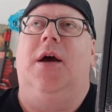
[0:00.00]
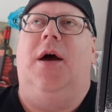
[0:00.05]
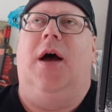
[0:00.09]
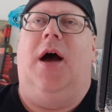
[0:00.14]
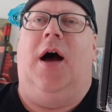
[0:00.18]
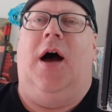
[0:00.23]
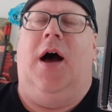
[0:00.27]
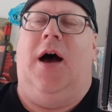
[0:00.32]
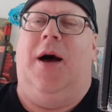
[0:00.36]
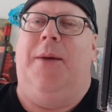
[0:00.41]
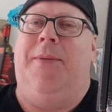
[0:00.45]

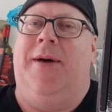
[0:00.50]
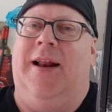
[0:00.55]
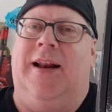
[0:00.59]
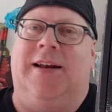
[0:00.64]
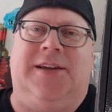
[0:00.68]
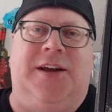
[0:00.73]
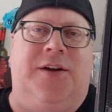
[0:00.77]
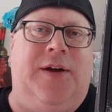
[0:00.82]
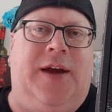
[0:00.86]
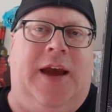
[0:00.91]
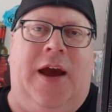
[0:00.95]
But
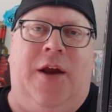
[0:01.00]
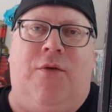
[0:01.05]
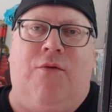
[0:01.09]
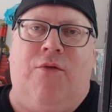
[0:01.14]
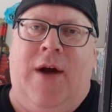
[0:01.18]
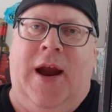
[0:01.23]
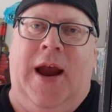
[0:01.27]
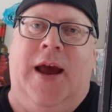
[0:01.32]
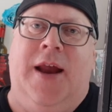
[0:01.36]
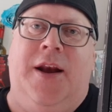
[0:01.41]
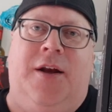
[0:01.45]
it's, again,
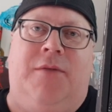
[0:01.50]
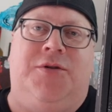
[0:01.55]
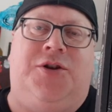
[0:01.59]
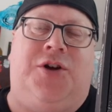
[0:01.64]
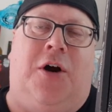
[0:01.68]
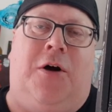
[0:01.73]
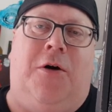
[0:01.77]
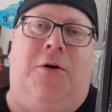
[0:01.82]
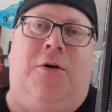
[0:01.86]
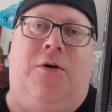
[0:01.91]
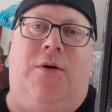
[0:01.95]
random.
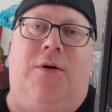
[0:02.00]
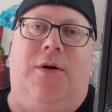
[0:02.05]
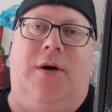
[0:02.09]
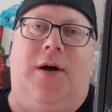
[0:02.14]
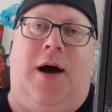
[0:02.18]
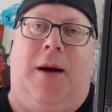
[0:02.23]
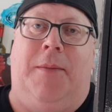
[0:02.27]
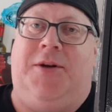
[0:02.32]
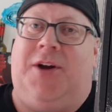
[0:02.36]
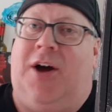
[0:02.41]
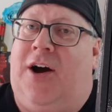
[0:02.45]
So
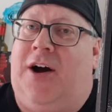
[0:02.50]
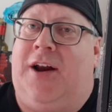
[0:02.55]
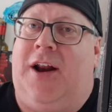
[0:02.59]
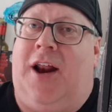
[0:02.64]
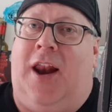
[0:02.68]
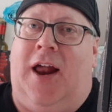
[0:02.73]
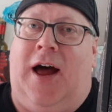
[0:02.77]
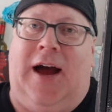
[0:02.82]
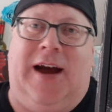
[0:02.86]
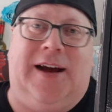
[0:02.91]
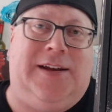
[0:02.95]
I'm talking
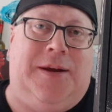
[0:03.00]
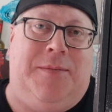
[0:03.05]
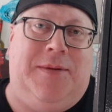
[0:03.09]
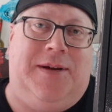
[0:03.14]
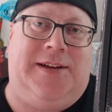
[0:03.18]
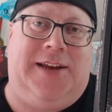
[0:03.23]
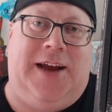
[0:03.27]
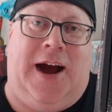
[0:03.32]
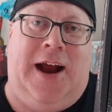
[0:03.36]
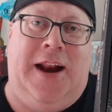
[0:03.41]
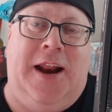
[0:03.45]
a lot because I'm
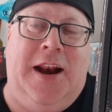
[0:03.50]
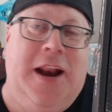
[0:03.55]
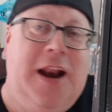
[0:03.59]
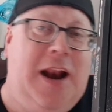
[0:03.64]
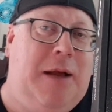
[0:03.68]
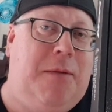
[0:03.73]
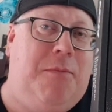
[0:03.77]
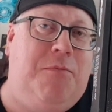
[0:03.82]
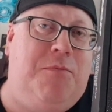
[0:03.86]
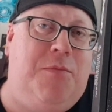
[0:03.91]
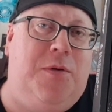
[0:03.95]
excited and
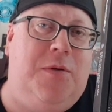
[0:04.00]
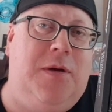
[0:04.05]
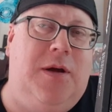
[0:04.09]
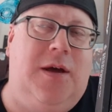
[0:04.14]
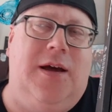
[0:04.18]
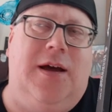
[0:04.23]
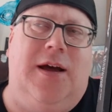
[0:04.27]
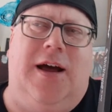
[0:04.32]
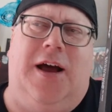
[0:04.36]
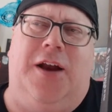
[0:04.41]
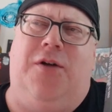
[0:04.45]
I'm
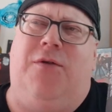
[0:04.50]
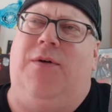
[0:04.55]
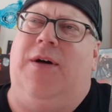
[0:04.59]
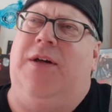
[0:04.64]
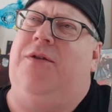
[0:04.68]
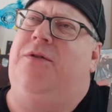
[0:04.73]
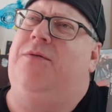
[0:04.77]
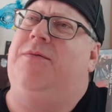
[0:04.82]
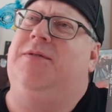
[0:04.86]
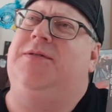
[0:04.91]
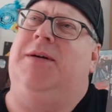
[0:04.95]

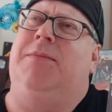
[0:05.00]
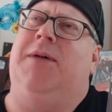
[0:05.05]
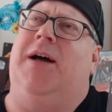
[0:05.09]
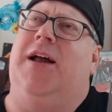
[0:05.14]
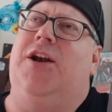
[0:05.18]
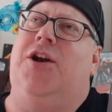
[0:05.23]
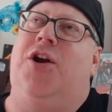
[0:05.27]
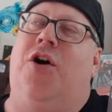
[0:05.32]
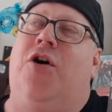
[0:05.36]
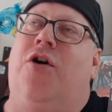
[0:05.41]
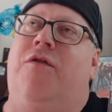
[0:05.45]

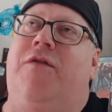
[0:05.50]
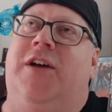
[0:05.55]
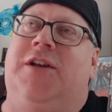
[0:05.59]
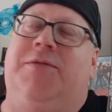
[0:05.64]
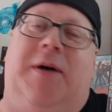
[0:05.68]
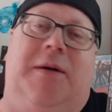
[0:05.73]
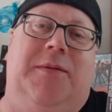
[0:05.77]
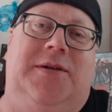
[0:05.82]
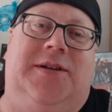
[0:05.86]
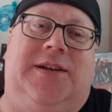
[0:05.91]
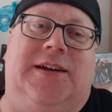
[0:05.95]
not nervous,
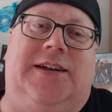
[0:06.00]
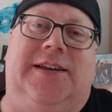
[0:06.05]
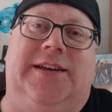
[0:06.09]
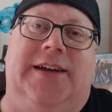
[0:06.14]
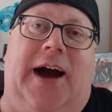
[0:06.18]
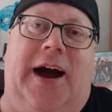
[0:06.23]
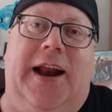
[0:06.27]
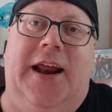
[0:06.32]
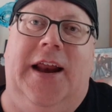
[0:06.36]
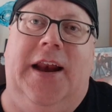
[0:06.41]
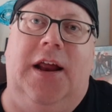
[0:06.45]
but I'm just
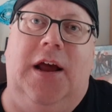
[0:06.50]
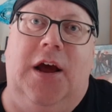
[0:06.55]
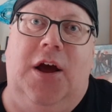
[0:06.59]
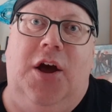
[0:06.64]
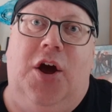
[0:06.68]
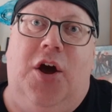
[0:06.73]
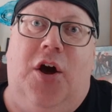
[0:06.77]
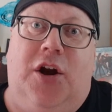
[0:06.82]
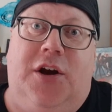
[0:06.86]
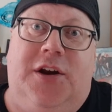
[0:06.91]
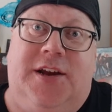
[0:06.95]
excited
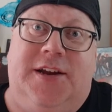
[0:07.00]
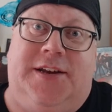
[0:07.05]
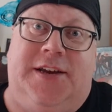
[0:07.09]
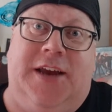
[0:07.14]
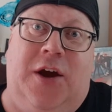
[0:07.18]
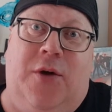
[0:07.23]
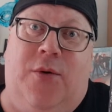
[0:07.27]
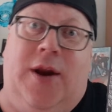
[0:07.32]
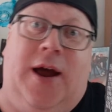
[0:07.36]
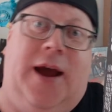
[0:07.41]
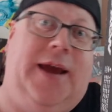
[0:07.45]
to
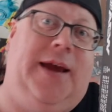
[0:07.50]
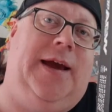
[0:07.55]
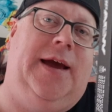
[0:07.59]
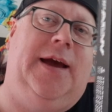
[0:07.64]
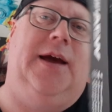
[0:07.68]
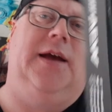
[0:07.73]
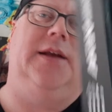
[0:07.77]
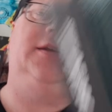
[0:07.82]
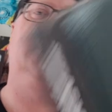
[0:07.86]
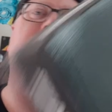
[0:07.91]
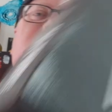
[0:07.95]
see what I
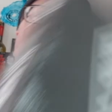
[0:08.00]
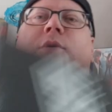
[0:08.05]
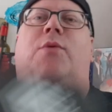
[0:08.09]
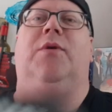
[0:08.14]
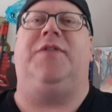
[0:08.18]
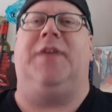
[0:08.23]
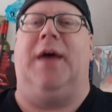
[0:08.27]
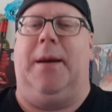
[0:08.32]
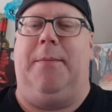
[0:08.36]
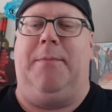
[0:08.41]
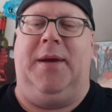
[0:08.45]
get. So
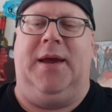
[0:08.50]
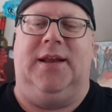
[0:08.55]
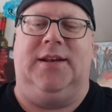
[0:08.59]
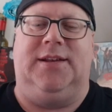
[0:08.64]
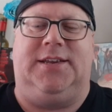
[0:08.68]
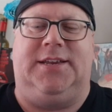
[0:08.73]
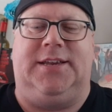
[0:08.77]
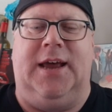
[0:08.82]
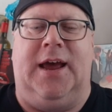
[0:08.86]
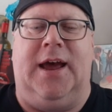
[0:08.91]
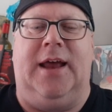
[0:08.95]
with that being
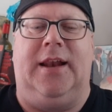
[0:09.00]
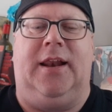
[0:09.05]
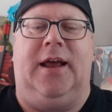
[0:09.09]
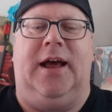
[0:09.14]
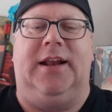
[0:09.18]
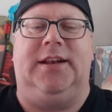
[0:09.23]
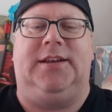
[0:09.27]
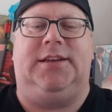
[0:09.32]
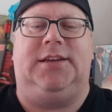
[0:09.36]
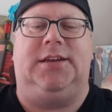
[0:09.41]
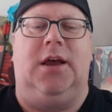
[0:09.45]
said,
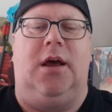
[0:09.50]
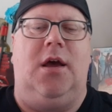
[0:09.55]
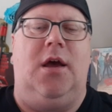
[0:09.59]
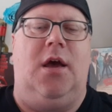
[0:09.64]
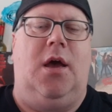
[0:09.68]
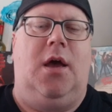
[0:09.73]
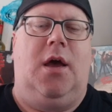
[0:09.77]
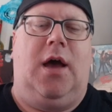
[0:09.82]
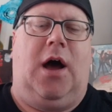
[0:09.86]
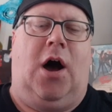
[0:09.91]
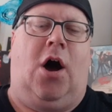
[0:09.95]

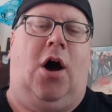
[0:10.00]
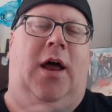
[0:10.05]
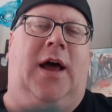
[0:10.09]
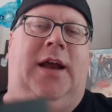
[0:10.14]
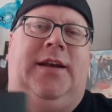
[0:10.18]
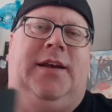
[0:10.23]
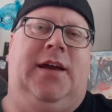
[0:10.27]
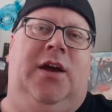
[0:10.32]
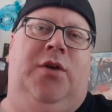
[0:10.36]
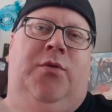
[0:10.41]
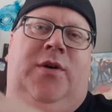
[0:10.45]
all I
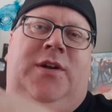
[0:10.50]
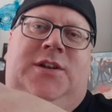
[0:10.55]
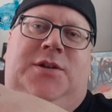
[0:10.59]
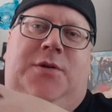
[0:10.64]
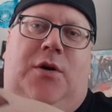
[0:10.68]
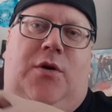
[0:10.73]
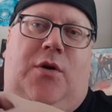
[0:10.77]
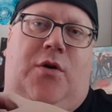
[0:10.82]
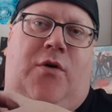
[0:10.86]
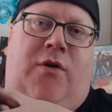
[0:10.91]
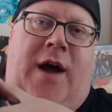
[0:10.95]
did was
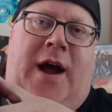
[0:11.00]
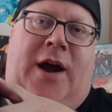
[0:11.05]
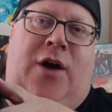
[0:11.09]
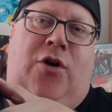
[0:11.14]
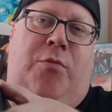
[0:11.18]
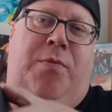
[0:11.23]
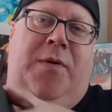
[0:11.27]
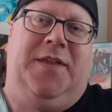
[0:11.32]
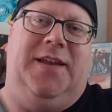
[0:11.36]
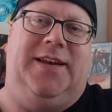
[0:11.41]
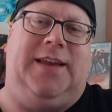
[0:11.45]
crack
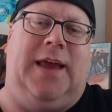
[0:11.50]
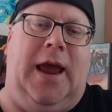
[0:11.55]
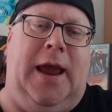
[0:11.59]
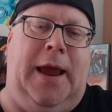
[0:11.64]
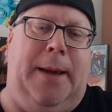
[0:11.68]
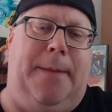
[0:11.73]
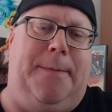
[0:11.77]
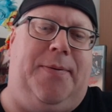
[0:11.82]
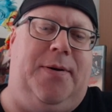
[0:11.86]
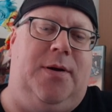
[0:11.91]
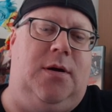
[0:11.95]
open the
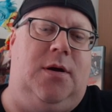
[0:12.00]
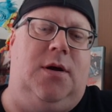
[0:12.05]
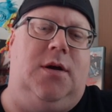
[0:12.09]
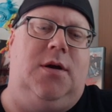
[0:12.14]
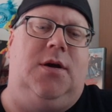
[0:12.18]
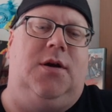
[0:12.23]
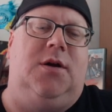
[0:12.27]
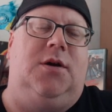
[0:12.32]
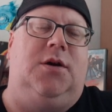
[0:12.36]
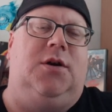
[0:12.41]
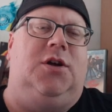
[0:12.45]
tape
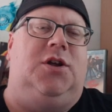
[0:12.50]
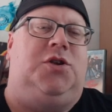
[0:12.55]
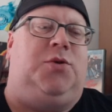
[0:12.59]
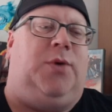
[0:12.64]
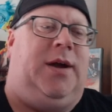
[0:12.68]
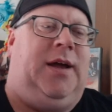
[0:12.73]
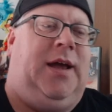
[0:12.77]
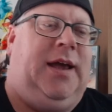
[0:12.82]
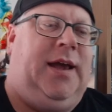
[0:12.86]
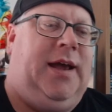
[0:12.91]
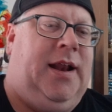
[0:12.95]
so
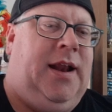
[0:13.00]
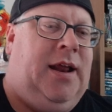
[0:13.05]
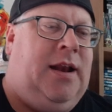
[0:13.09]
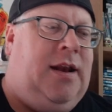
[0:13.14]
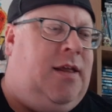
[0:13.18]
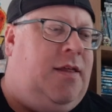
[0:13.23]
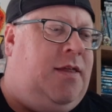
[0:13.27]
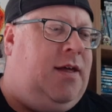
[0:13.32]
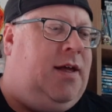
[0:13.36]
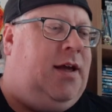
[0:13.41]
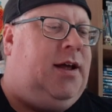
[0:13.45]
I can get
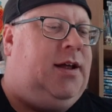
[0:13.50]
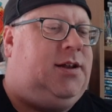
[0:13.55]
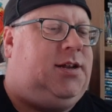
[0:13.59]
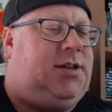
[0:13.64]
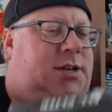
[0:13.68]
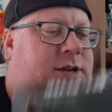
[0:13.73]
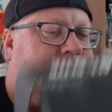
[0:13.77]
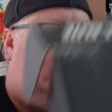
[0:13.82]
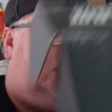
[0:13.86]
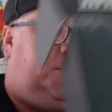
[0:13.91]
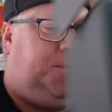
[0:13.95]
into
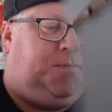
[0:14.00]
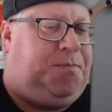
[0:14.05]
this.